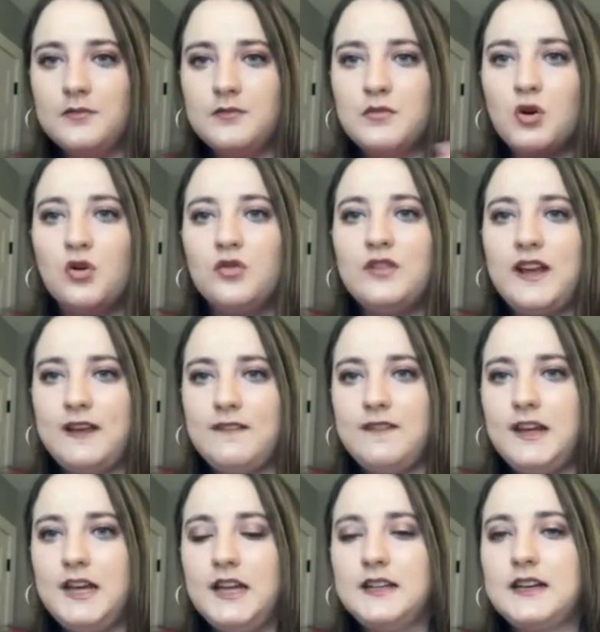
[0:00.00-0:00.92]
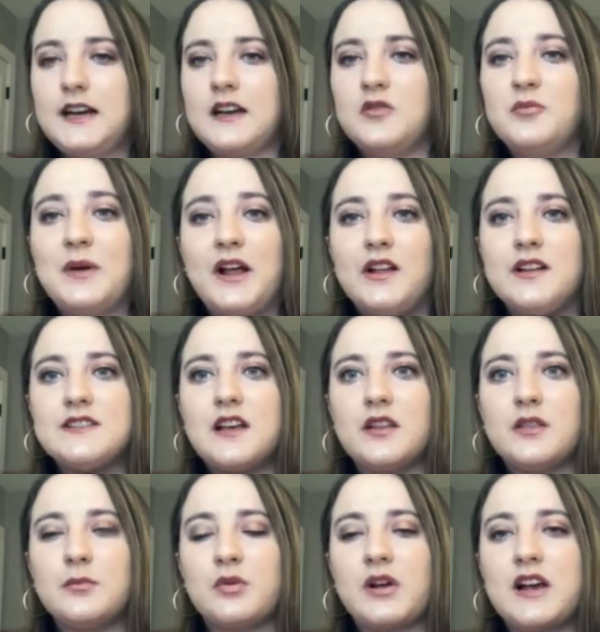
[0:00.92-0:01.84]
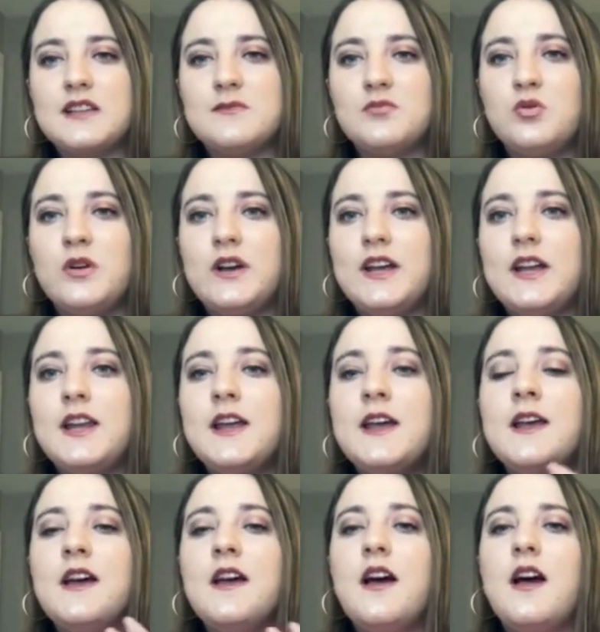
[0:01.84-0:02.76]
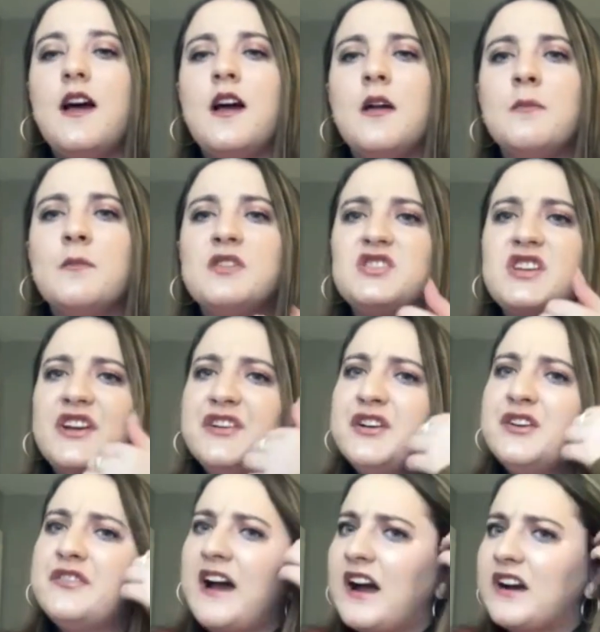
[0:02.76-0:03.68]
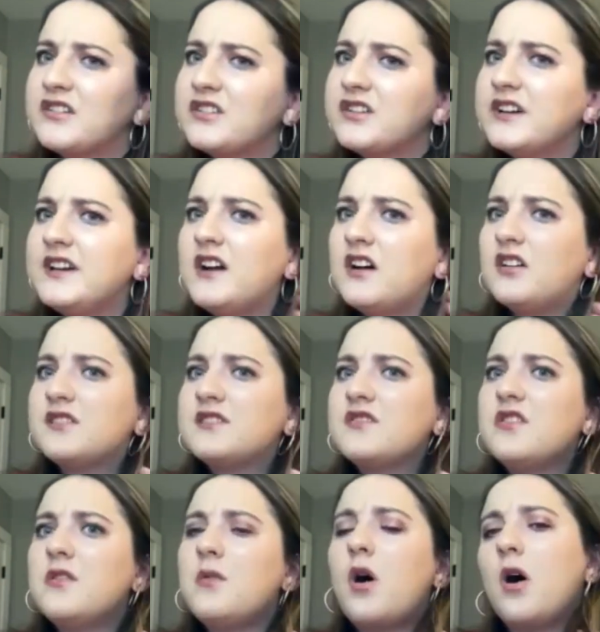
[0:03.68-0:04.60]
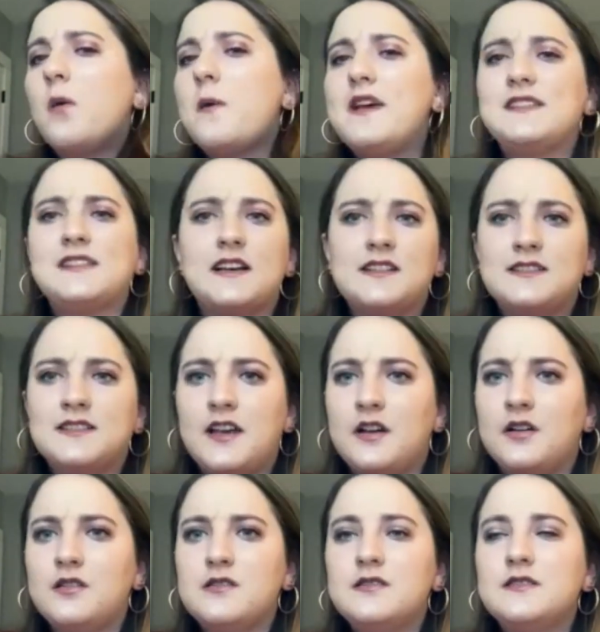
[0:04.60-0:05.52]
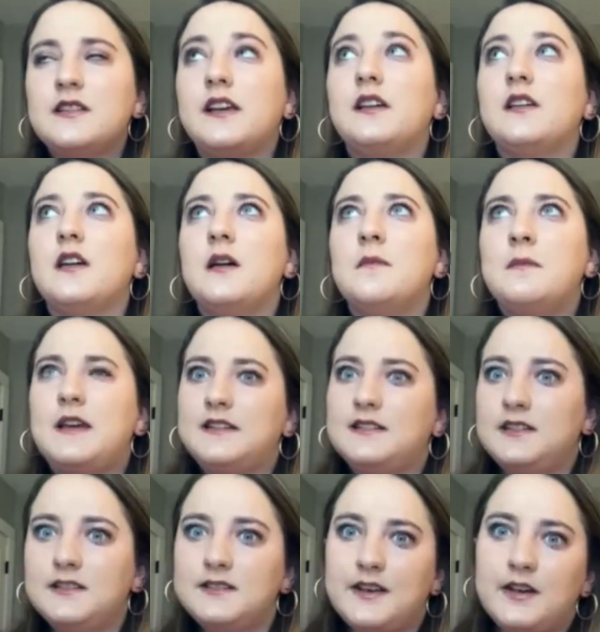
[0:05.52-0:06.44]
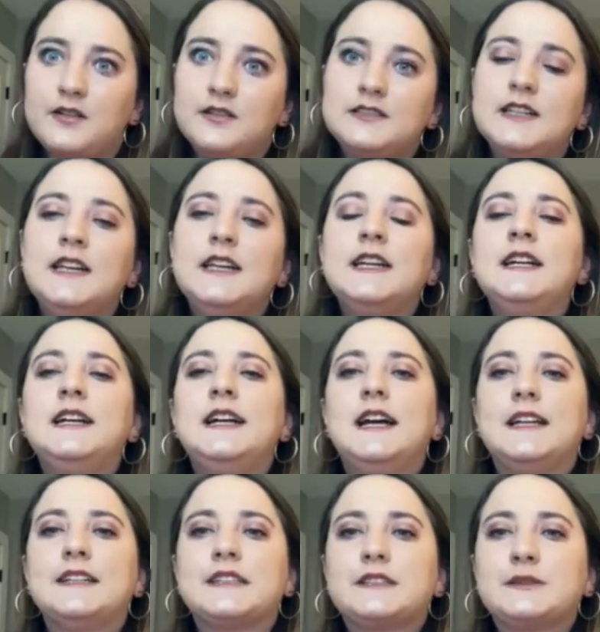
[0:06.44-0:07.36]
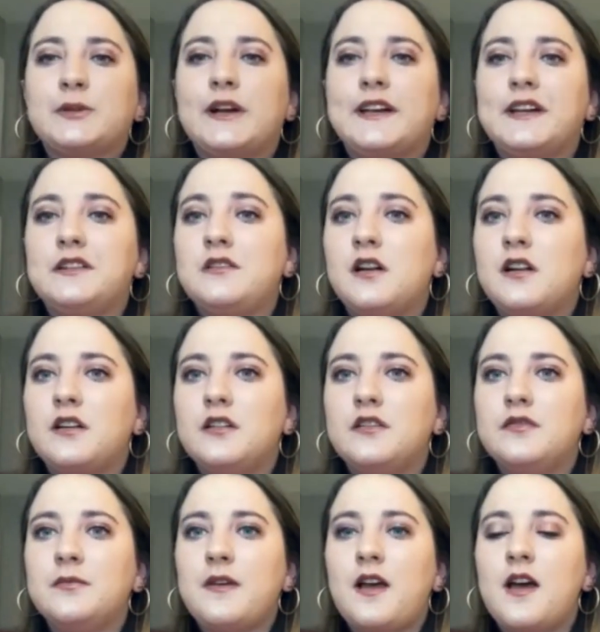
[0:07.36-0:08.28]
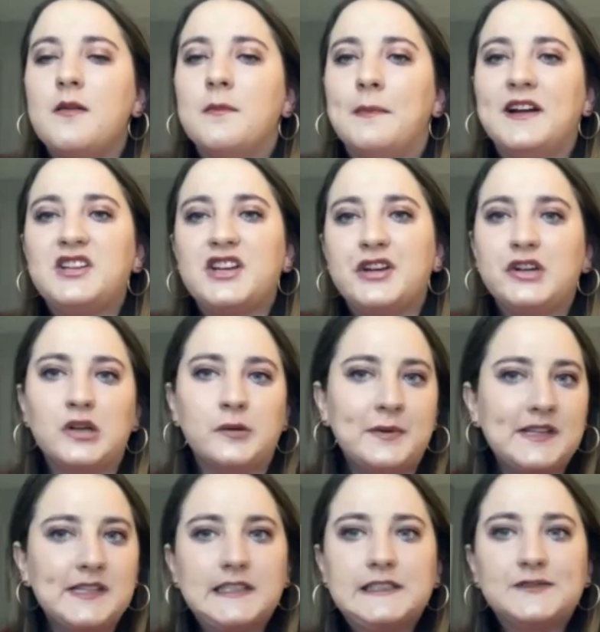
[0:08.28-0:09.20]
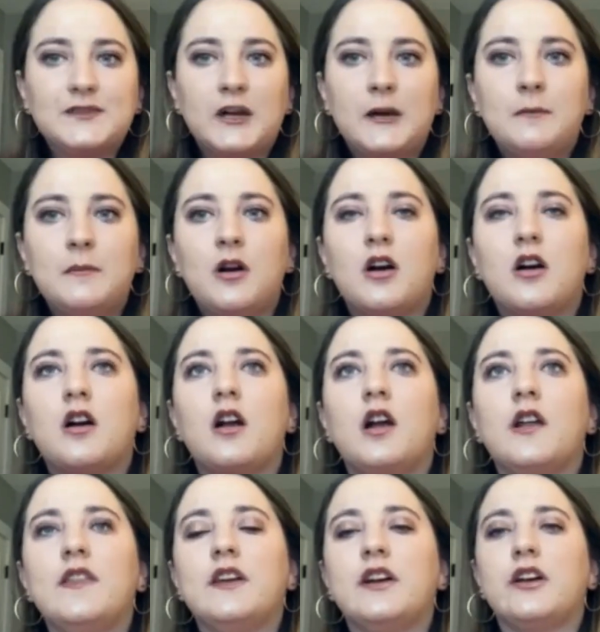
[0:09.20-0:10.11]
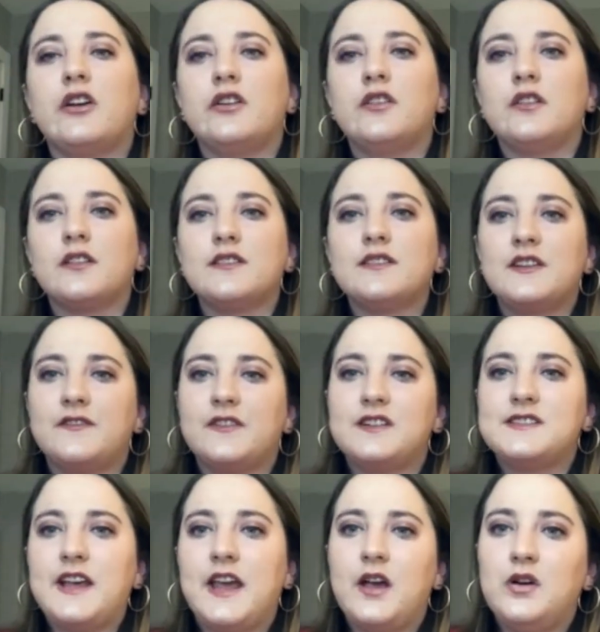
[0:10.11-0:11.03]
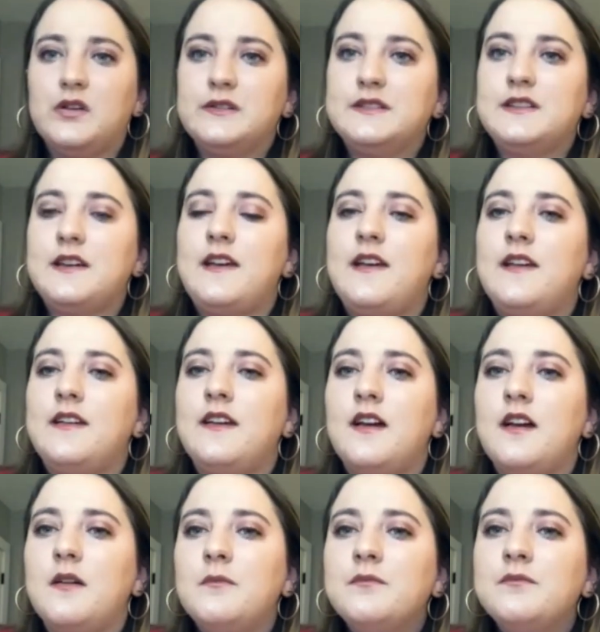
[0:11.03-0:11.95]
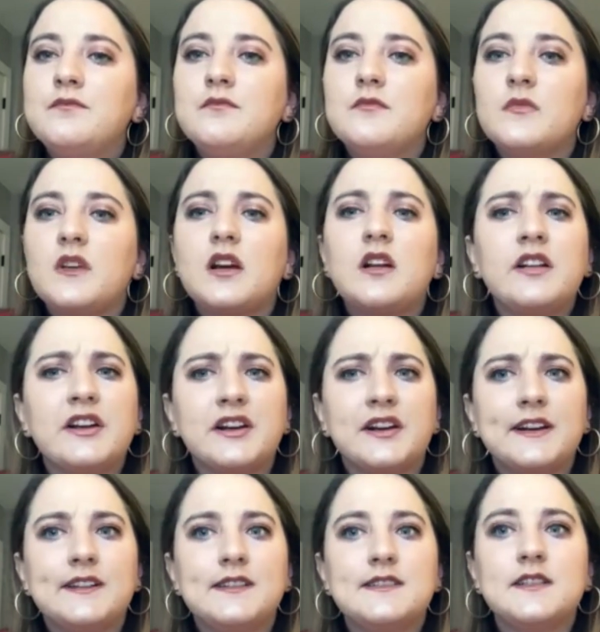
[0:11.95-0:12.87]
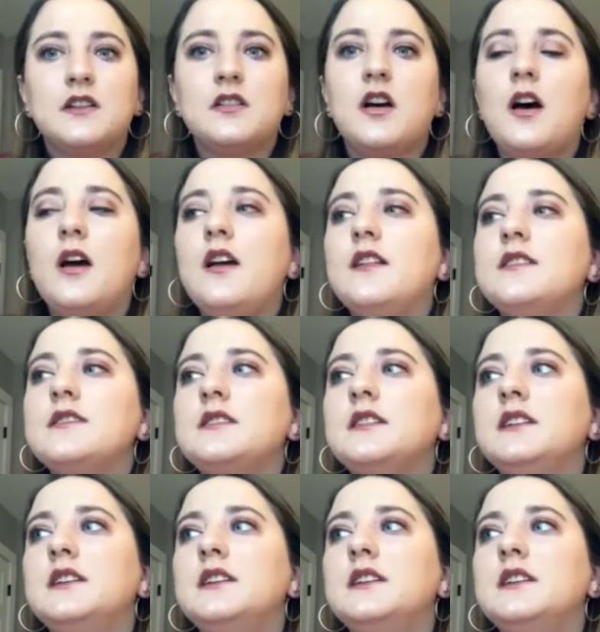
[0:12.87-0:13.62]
Old Navy to kind of balance out the price point. But J. Crew Factory also always has sales, like amazing sales, and that's where I get a lot of my J. Crew pieces from. Are their different sales and clearance a lot.